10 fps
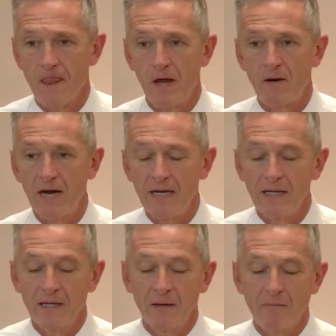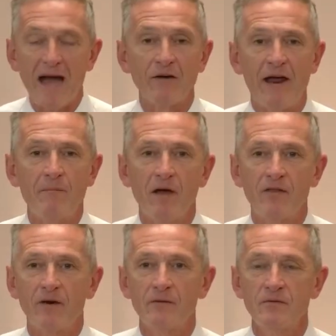All right? My
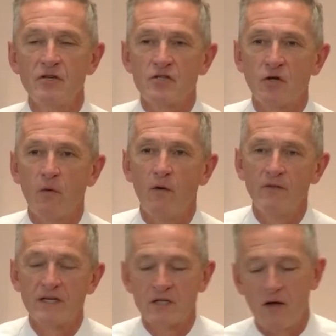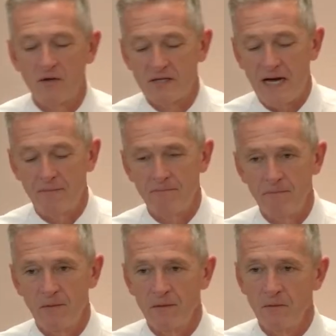grandmother used to quote this all the time.
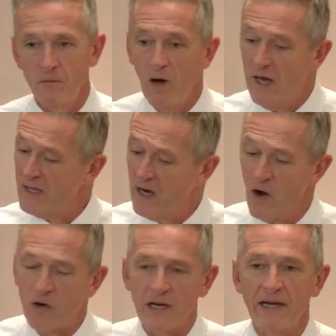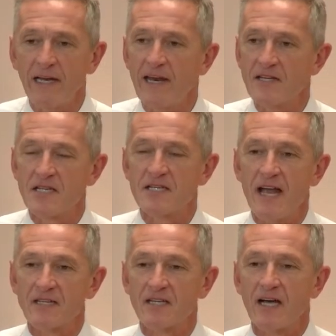Well, you know, cleanliness is
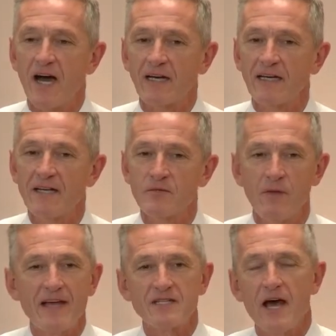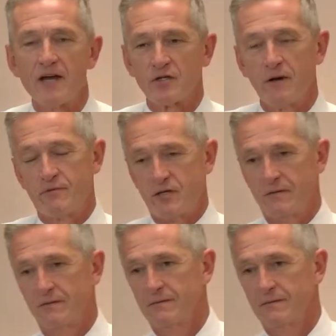next to godliness. Well, that's not a scripture.